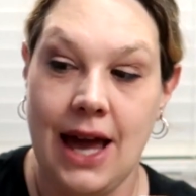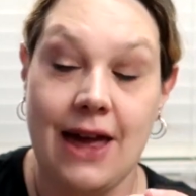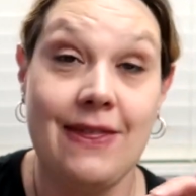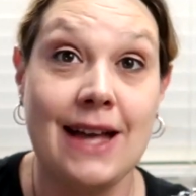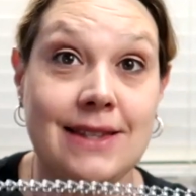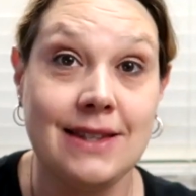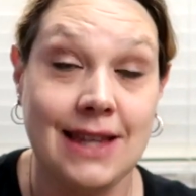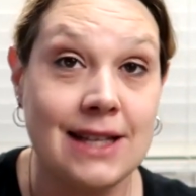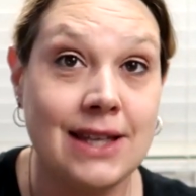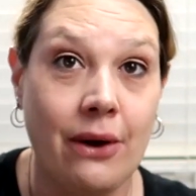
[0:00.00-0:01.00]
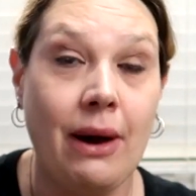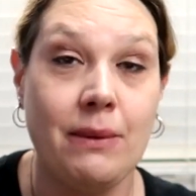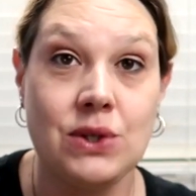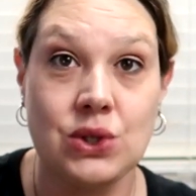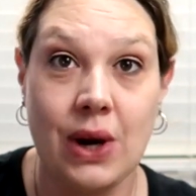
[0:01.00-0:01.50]
And that's how I
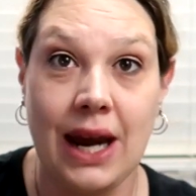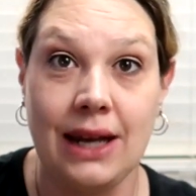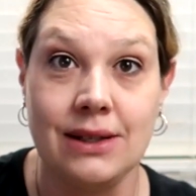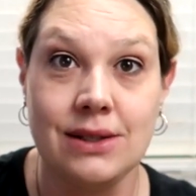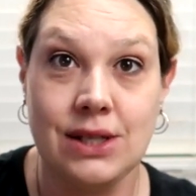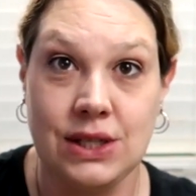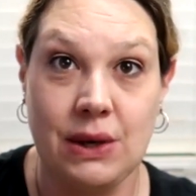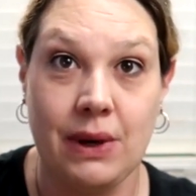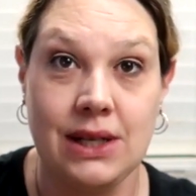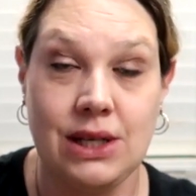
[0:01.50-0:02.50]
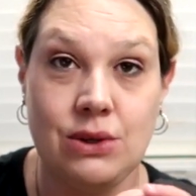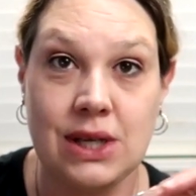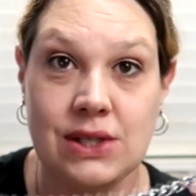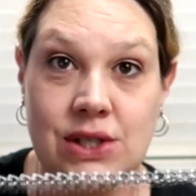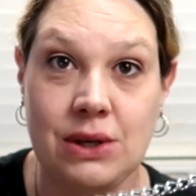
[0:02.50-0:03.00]
was trained to do it. You
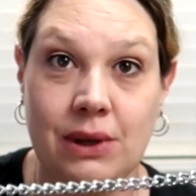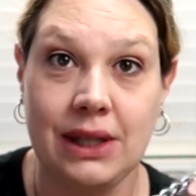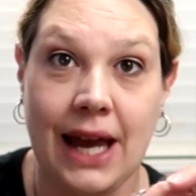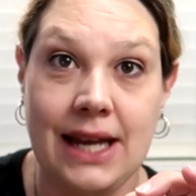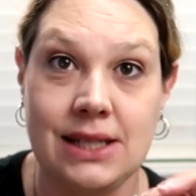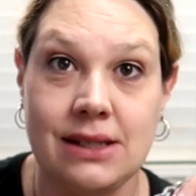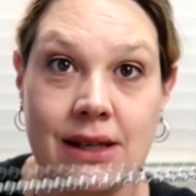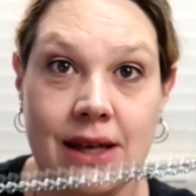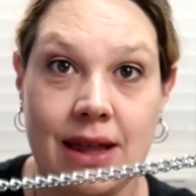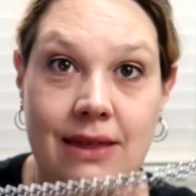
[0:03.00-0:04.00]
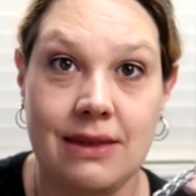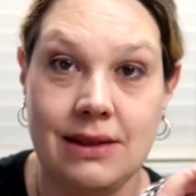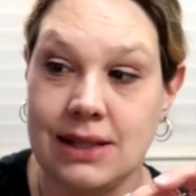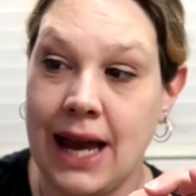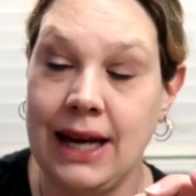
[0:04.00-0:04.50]
just do a light
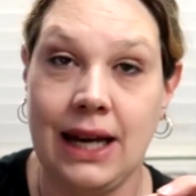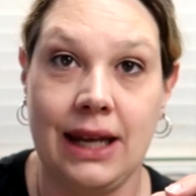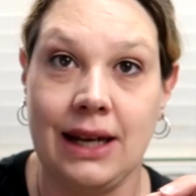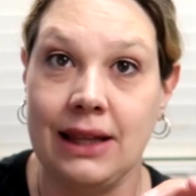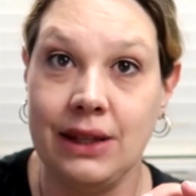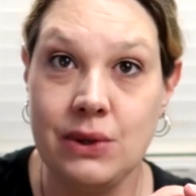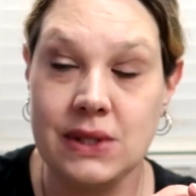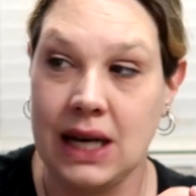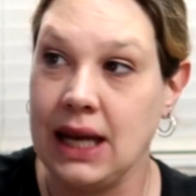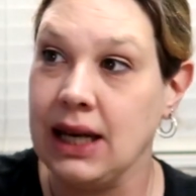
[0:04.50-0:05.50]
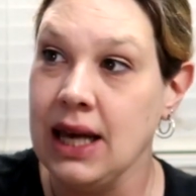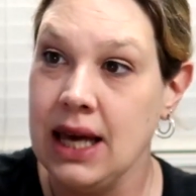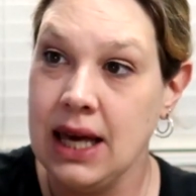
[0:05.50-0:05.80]
tightening and loosening.